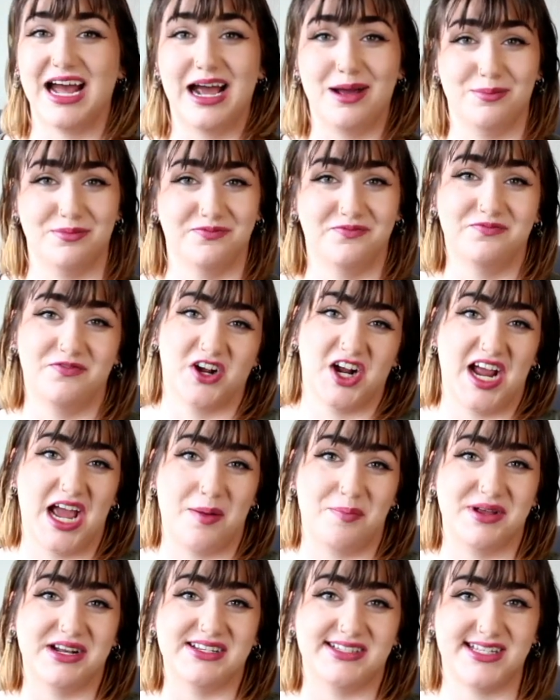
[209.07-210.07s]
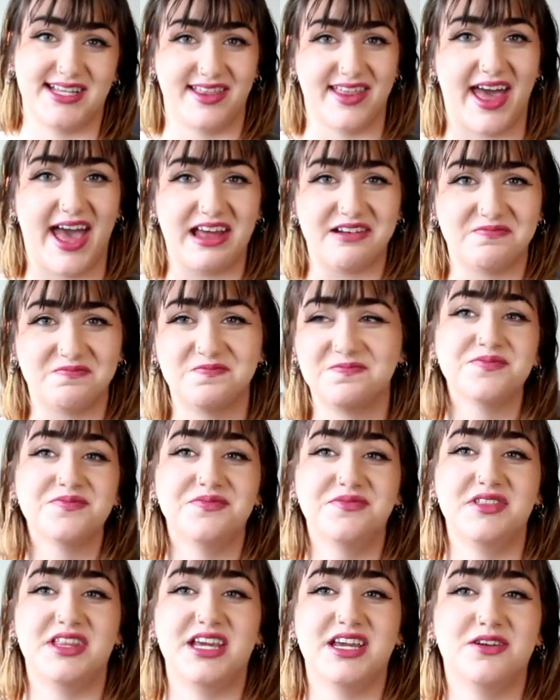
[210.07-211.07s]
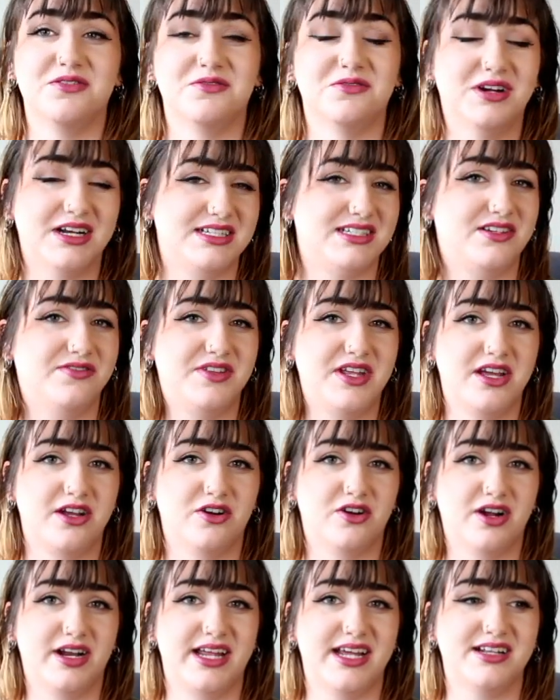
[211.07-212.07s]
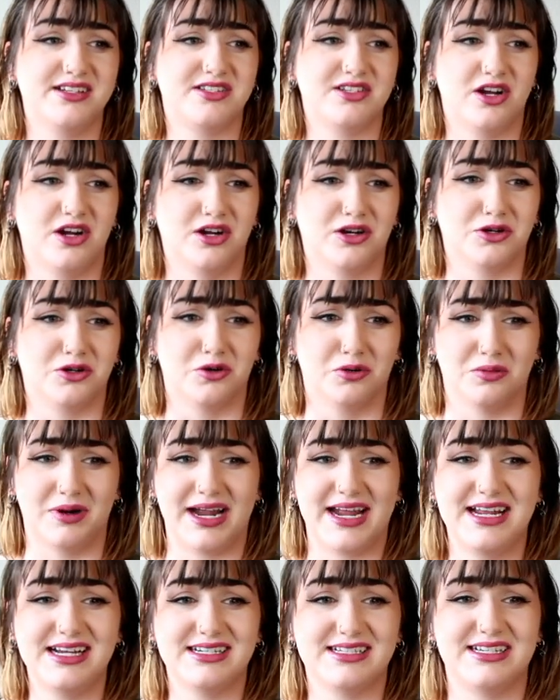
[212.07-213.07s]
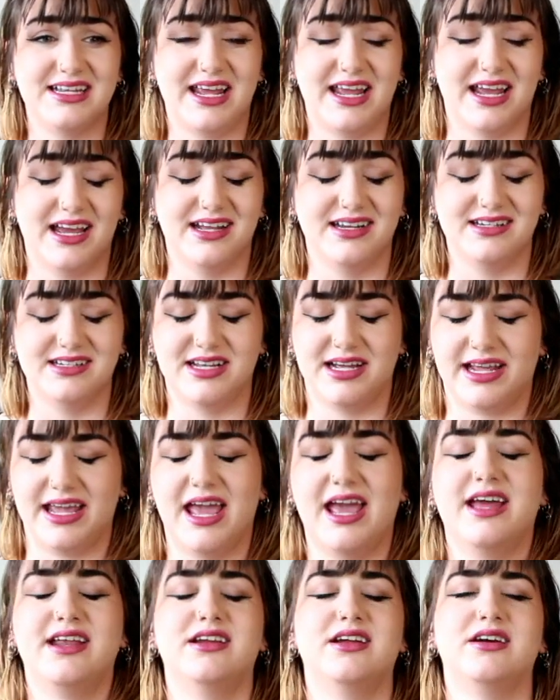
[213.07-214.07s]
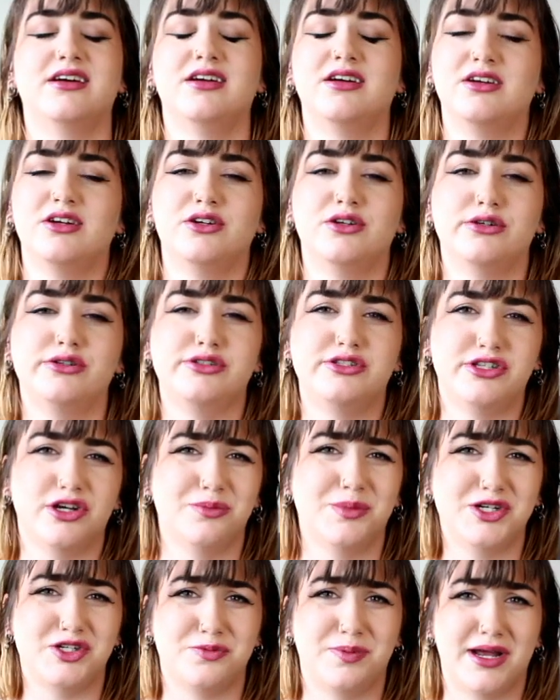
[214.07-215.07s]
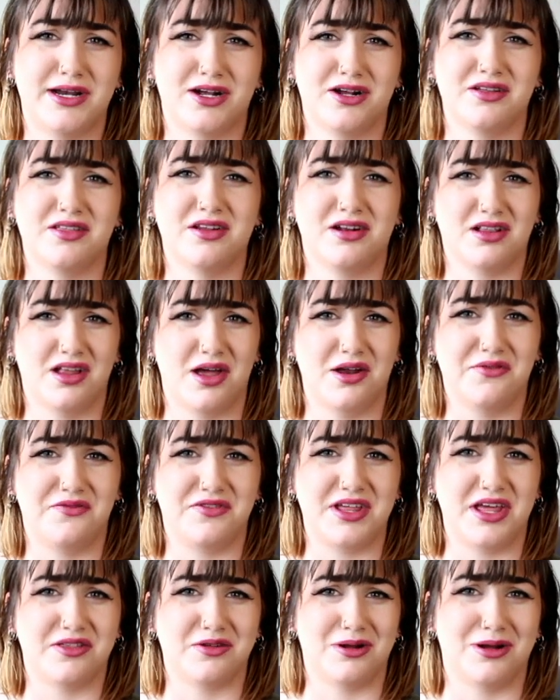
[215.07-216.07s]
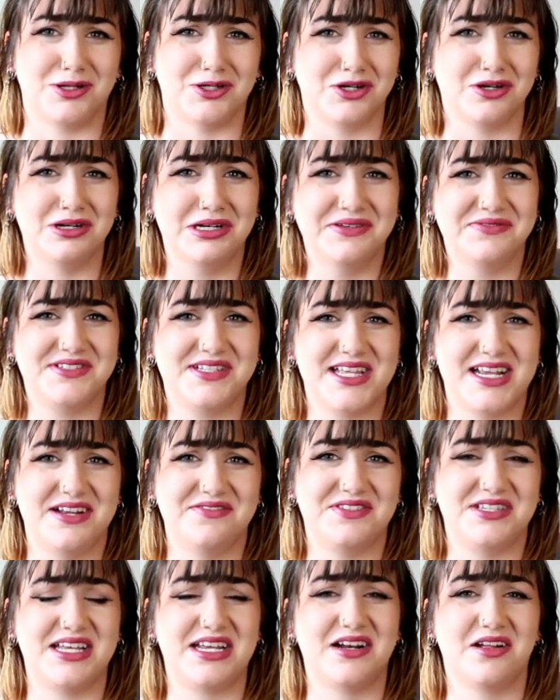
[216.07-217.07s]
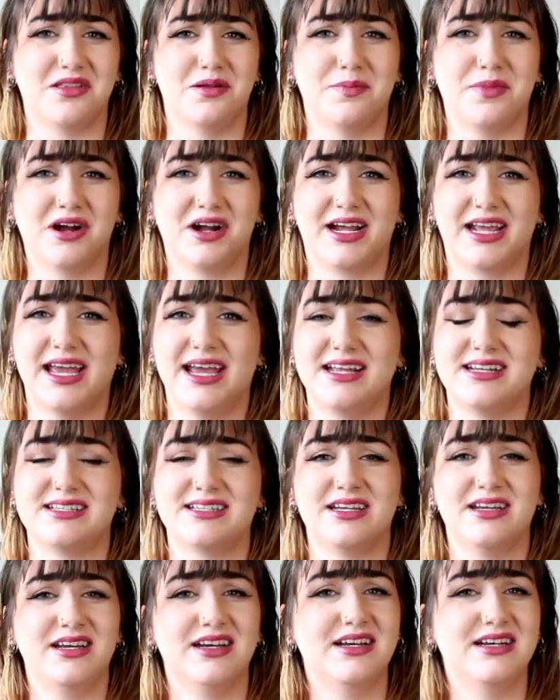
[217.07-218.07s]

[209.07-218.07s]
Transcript: I'm very happy to see that. The rest of the ingredients are great, and again, so much better than a lot of the other alternatives that I've seen on the market.